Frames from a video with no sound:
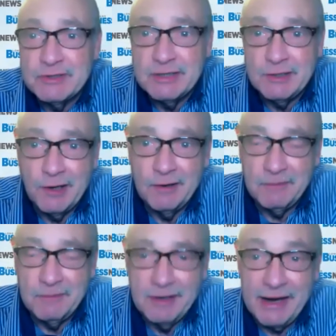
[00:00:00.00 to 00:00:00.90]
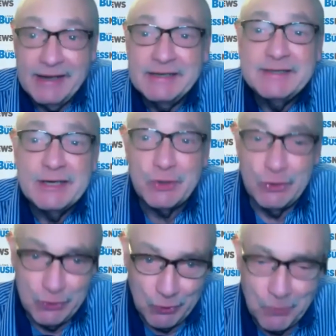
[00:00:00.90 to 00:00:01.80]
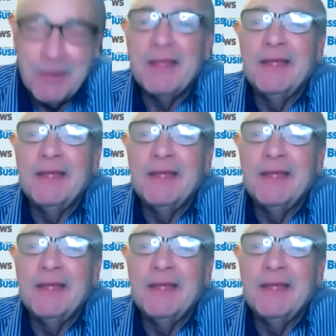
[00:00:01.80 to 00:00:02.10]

was the in addition to